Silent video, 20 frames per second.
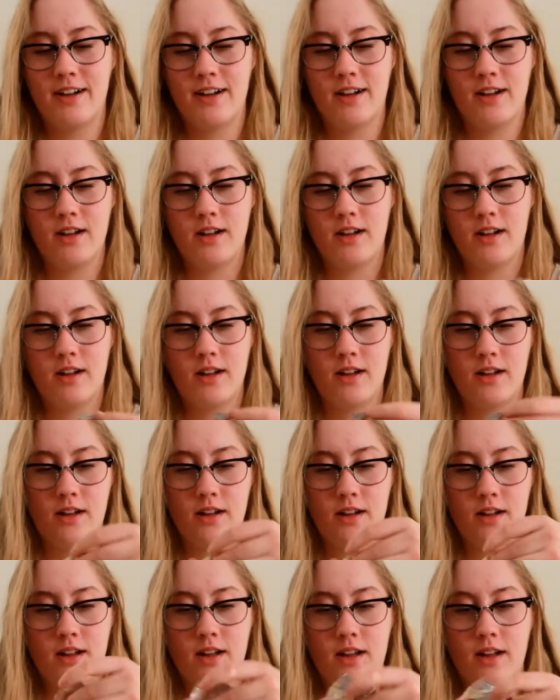
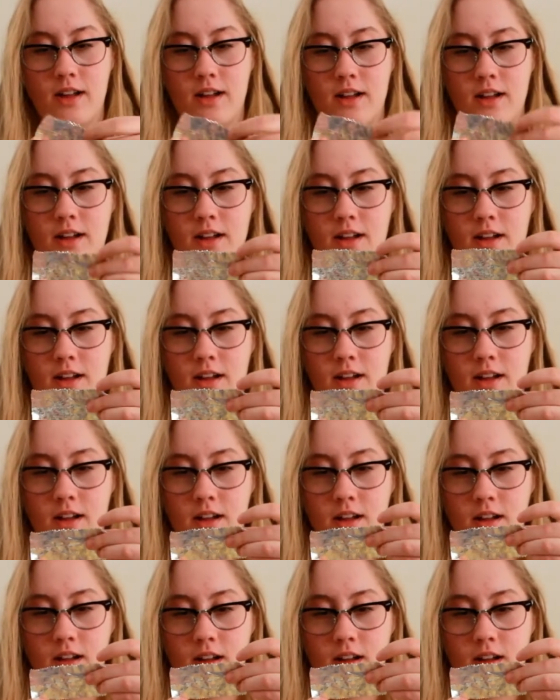Nobody speaks.